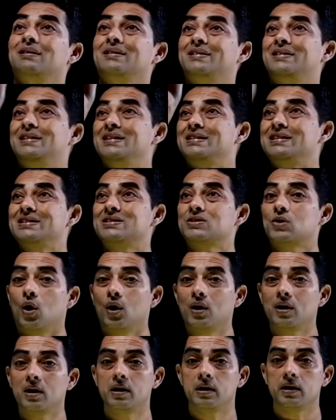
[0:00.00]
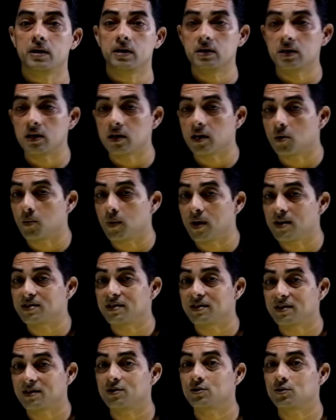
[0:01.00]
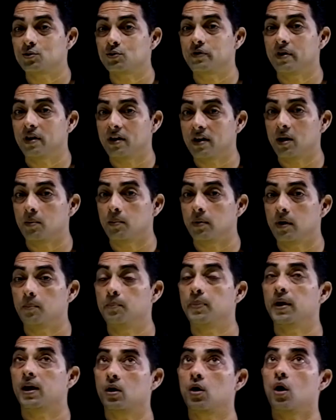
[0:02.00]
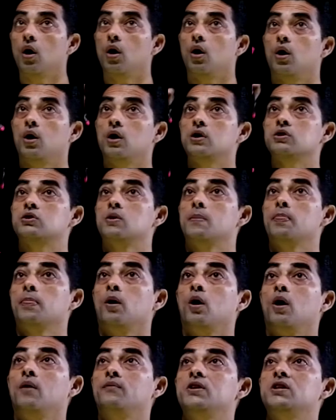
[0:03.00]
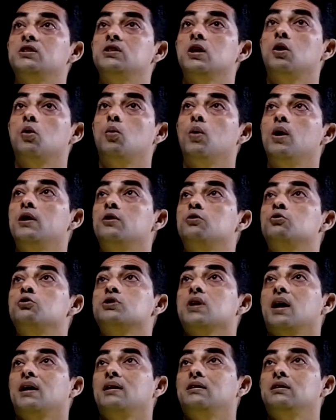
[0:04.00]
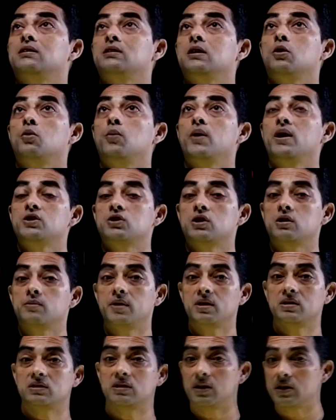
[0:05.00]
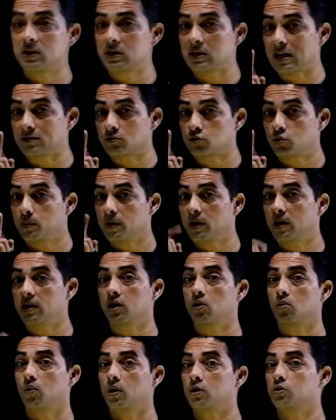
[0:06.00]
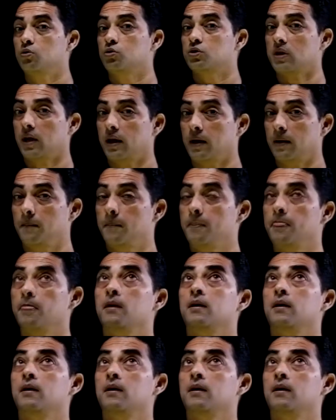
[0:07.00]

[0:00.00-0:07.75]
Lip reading: this is called a linear equation in two variable because of this equal to sign. This equation means there has to be an equal to sign.